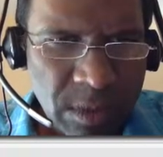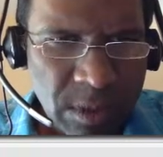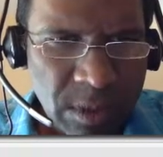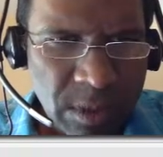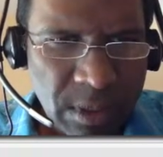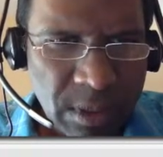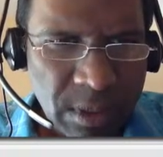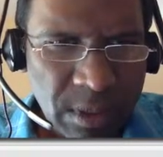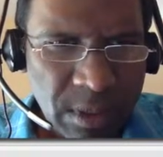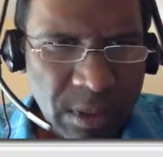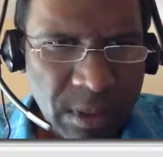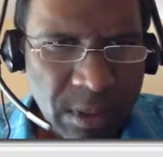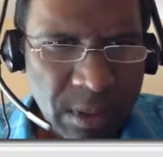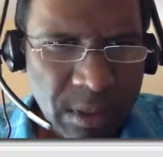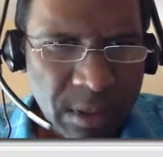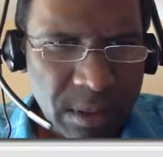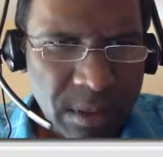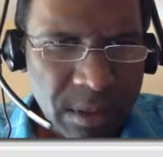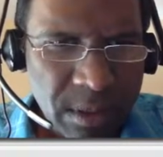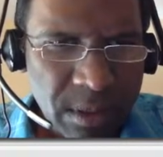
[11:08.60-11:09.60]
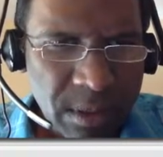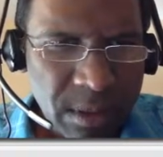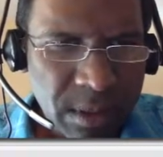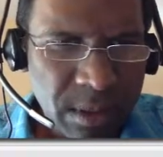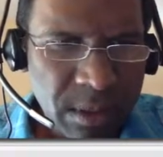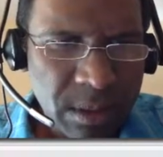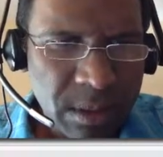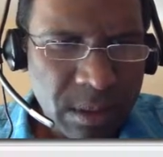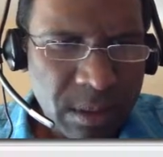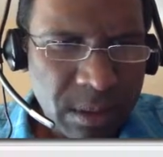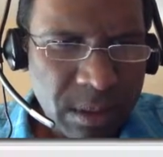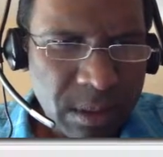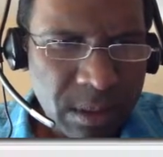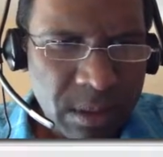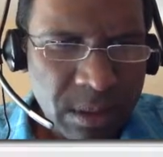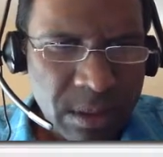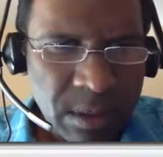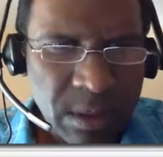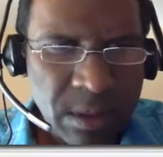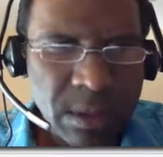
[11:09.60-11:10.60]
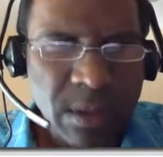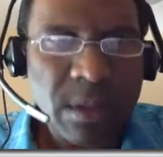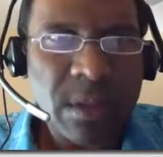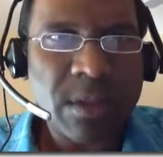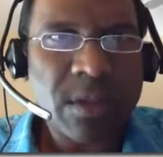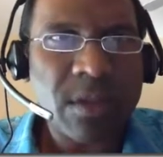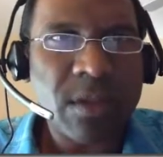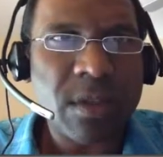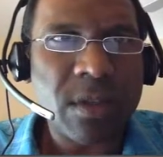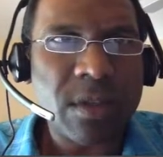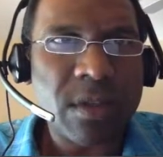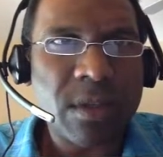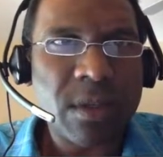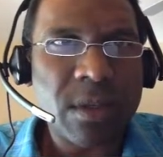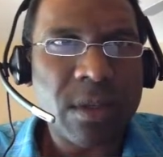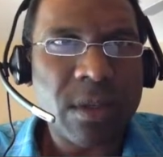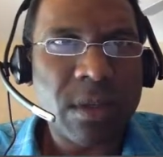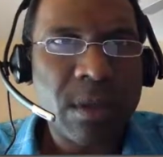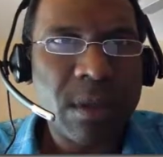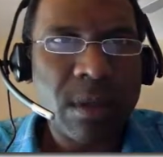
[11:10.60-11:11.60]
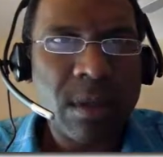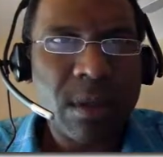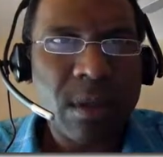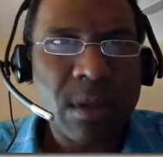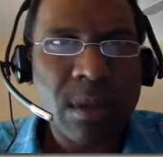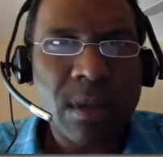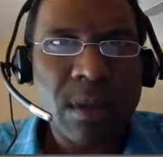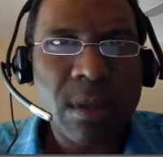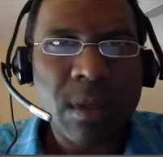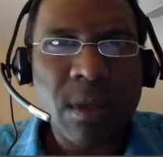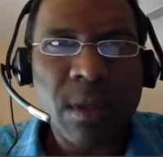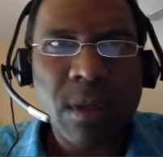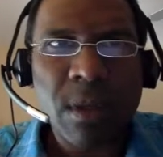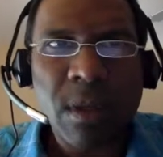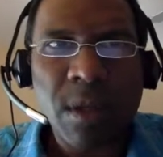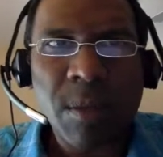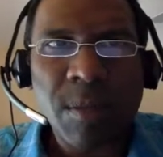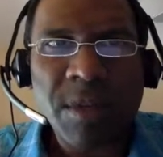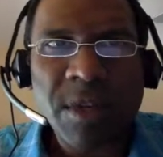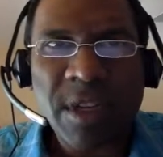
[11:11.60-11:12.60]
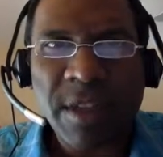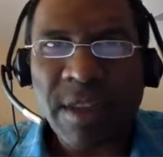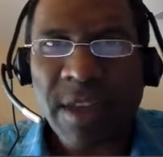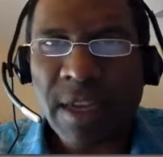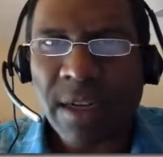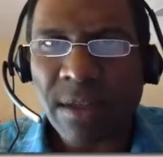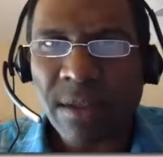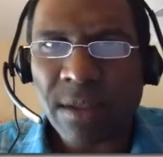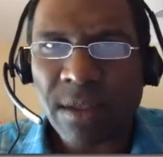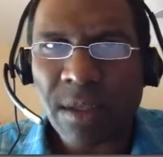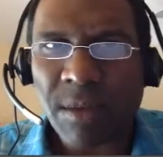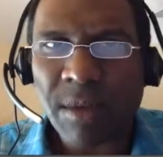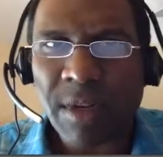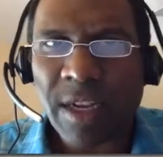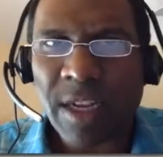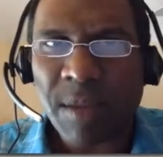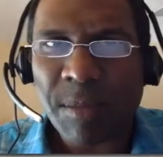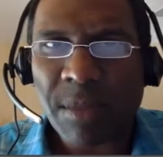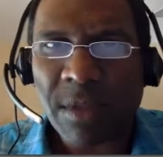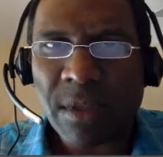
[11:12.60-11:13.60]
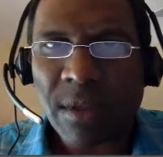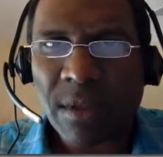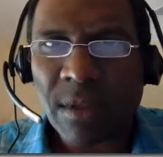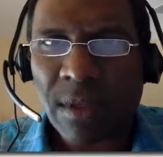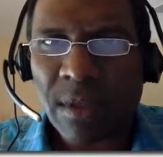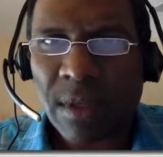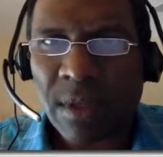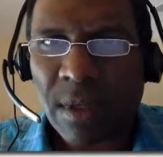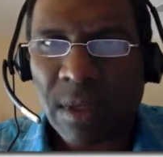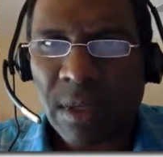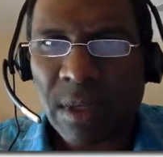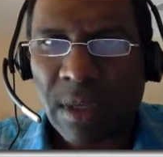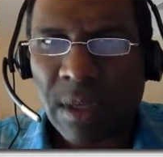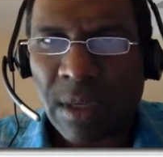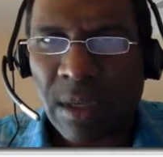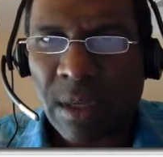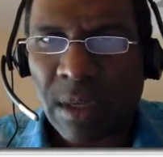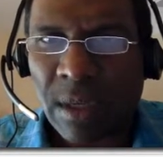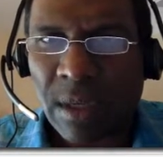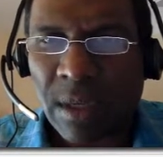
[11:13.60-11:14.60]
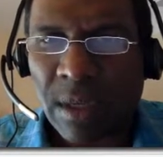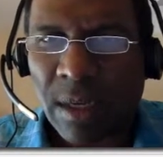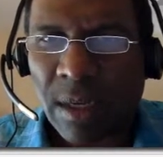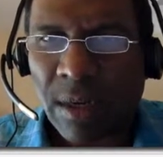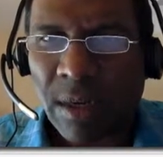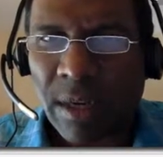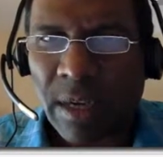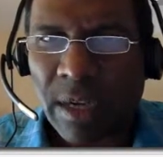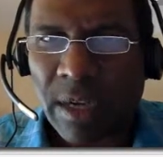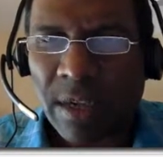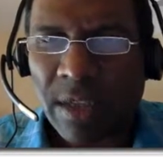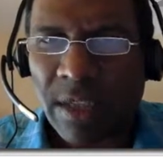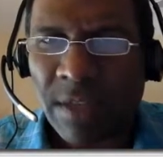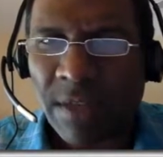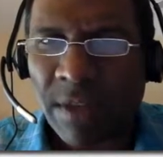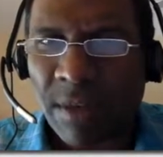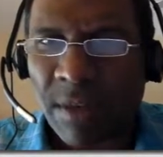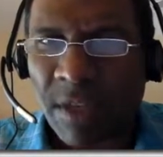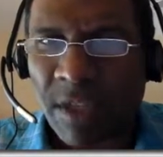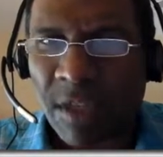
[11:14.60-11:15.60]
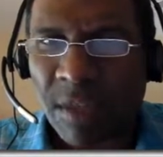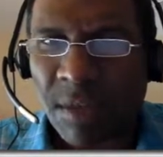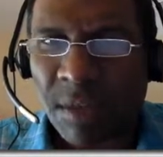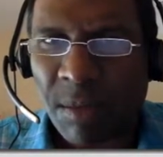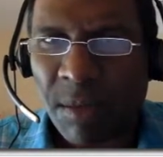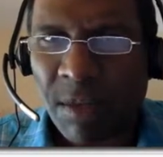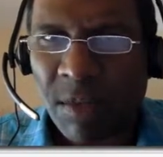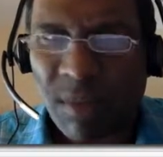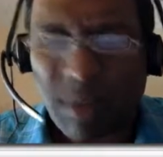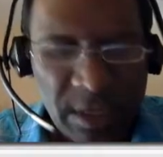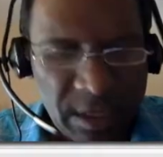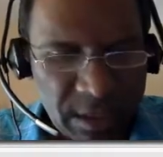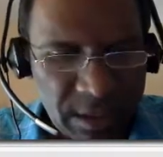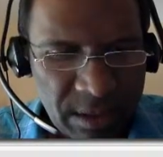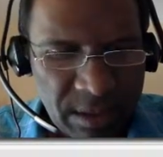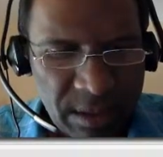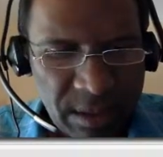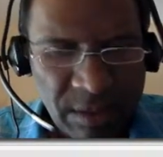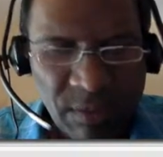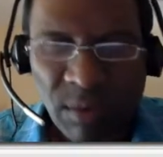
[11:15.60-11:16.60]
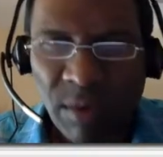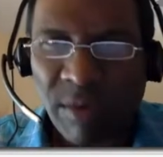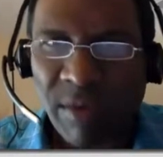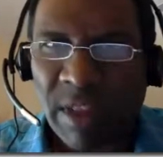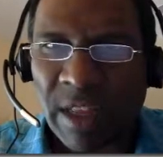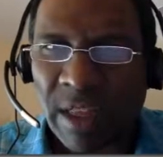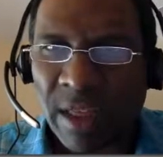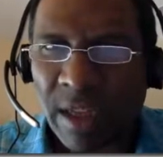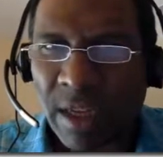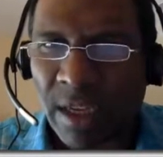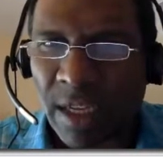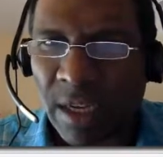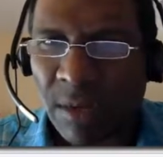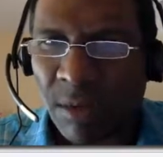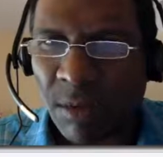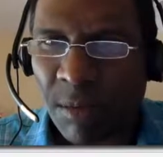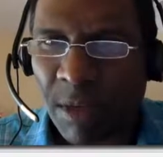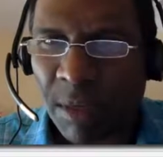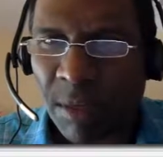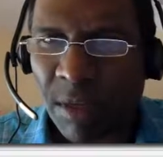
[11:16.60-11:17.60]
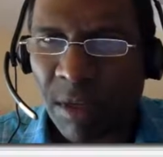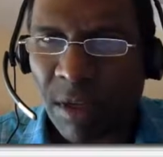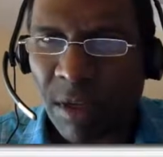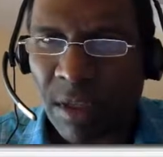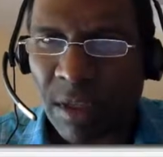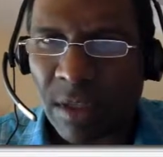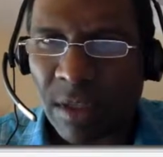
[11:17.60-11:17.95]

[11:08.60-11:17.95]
And let's just update that and see what happens. Now I can't see very much, but if we're really lucky, we'll be able to look